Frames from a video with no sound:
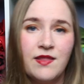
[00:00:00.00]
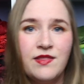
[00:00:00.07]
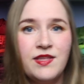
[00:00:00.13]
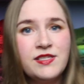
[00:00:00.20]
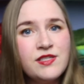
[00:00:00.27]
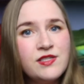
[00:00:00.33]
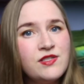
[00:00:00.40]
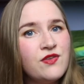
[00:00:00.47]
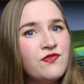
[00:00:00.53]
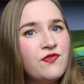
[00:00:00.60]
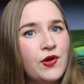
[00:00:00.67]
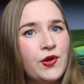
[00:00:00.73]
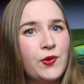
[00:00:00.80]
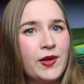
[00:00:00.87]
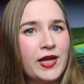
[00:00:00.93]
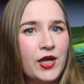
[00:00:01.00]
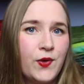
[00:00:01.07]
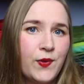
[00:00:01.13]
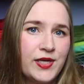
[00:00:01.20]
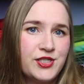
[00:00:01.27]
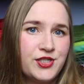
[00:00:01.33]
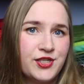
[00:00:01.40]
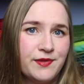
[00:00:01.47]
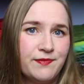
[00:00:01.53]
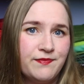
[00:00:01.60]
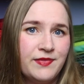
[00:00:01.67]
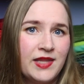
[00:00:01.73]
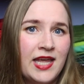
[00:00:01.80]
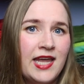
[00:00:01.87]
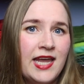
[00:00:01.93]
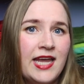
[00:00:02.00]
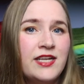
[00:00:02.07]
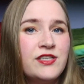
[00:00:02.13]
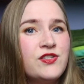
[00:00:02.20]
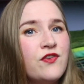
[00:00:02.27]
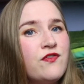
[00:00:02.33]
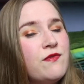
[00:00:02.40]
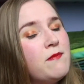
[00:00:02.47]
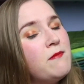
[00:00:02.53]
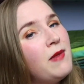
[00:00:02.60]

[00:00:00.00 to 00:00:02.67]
This is the photo in question. It is of